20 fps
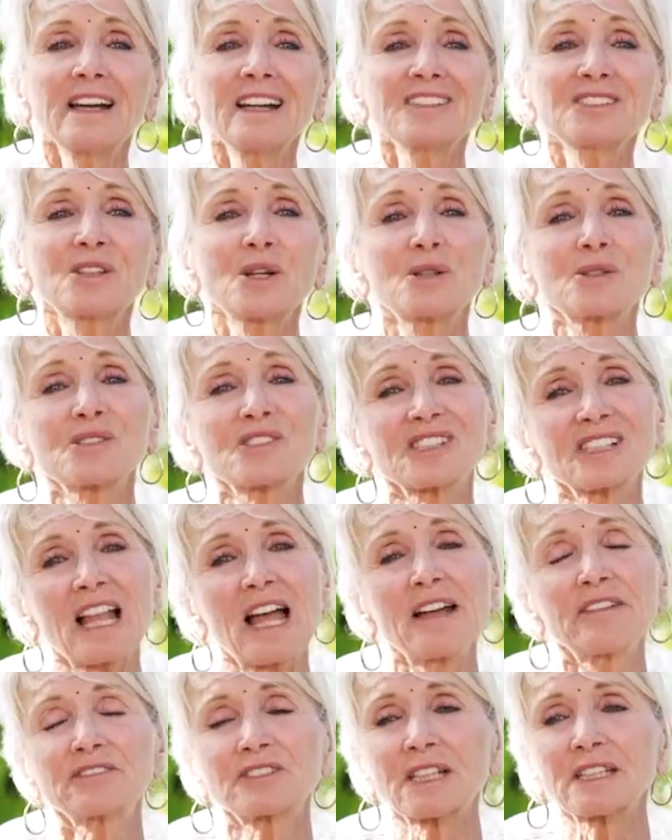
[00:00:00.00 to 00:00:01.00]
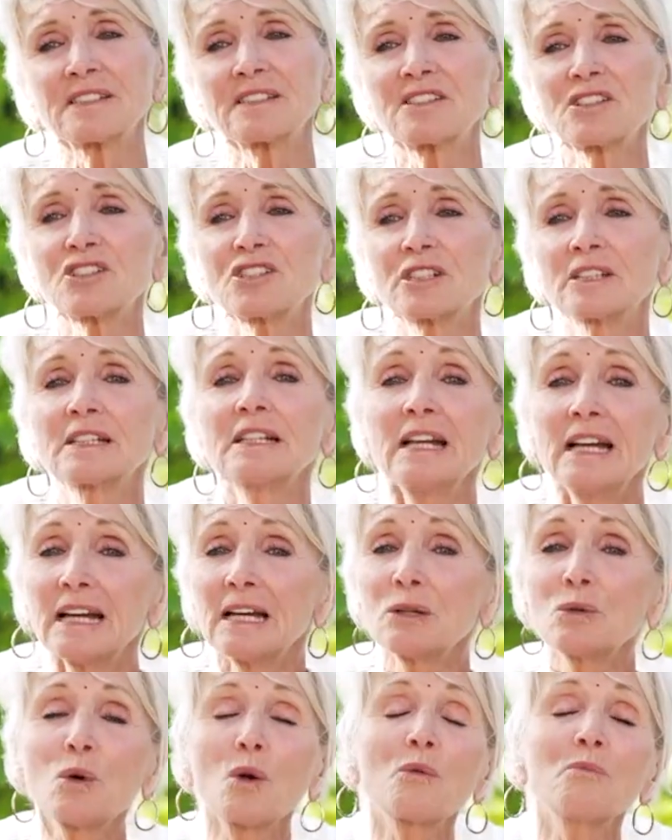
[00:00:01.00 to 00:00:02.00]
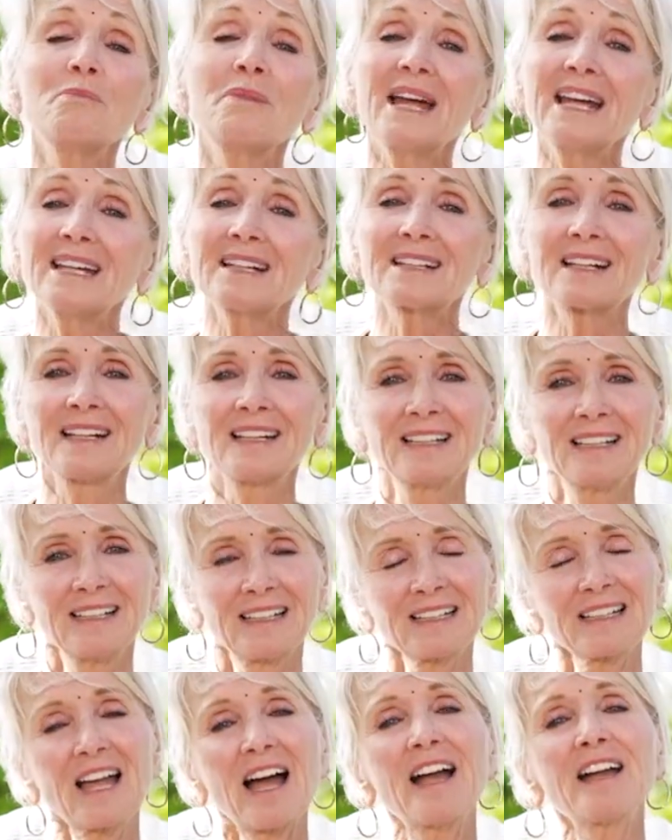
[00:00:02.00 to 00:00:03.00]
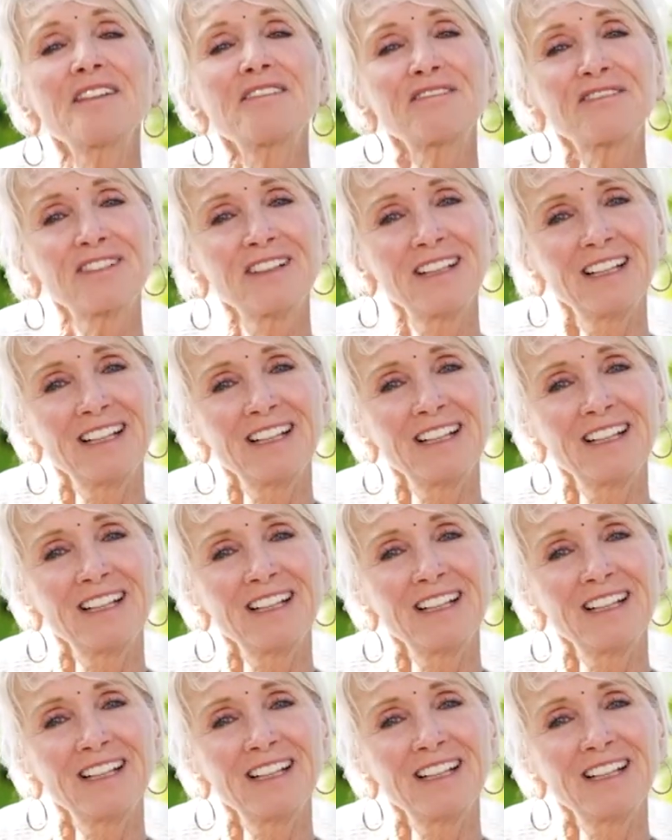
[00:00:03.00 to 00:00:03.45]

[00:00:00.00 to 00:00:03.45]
those life transitions. It will make life